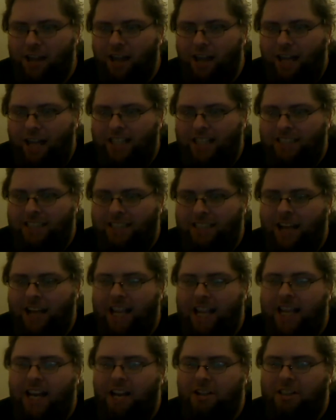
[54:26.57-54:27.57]
I
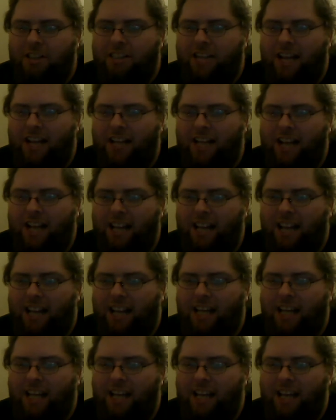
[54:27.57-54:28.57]
can understand that.
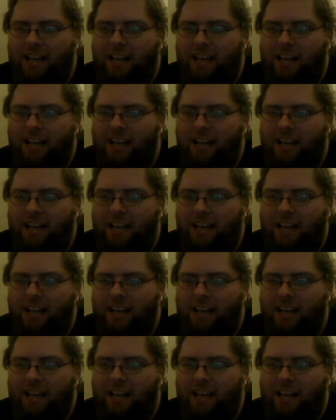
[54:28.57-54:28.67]
Like,